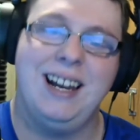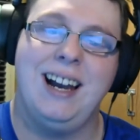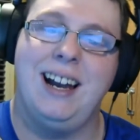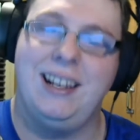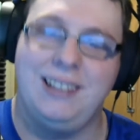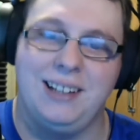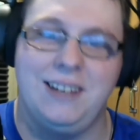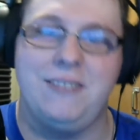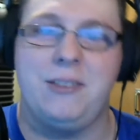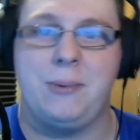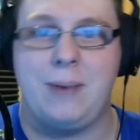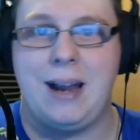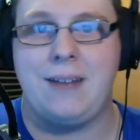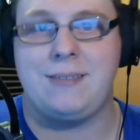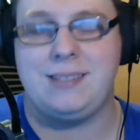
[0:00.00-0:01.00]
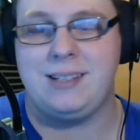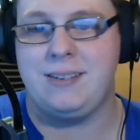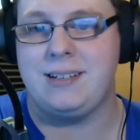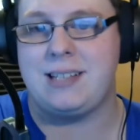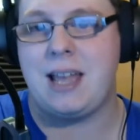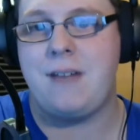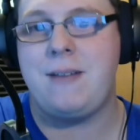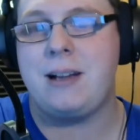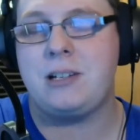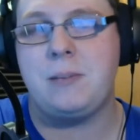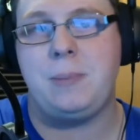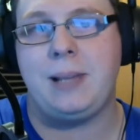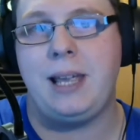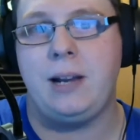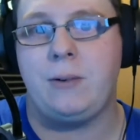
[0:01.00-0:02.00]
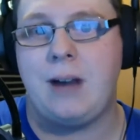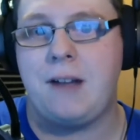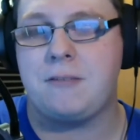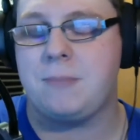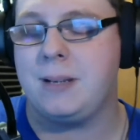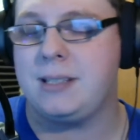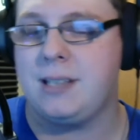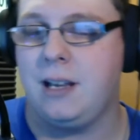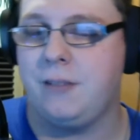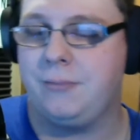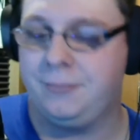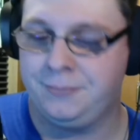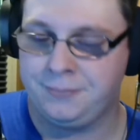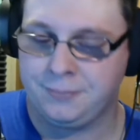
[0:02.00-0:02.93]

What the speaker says: I love the Raft series. I'm actually playing Raft myself.